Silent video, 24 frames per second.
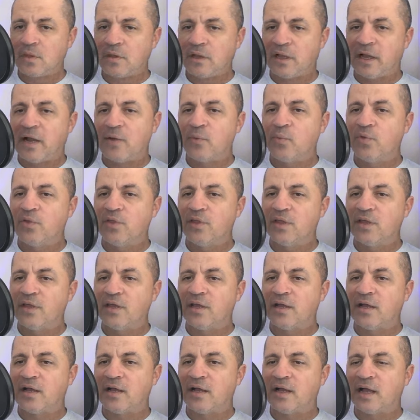I
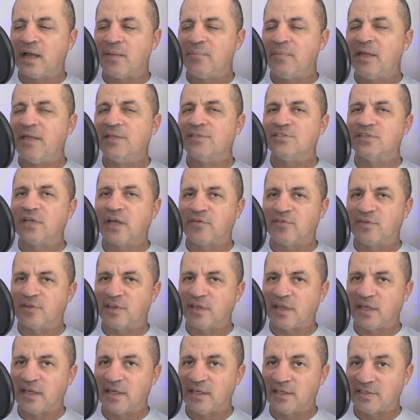really I, am into
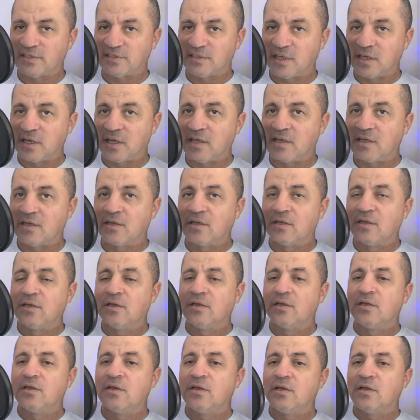everything he has done.
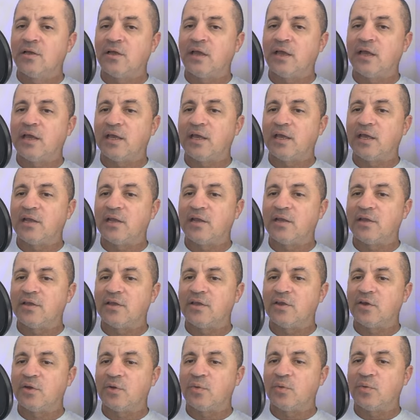And you
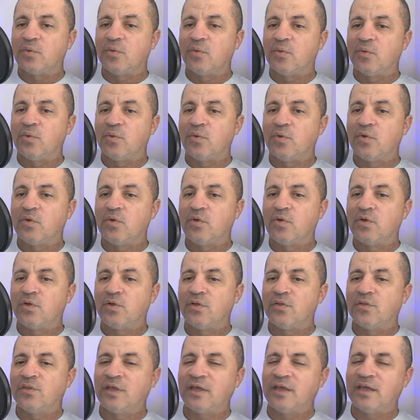know, the